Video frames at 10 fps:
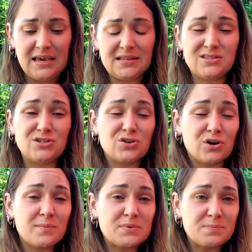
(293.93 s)
in
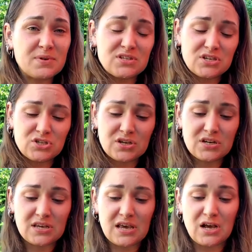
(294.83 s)
stirrups
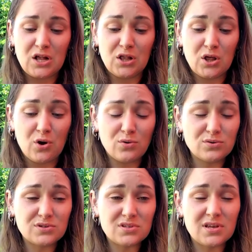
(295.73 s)
position can
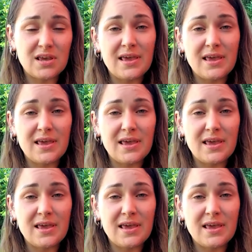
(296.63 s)
close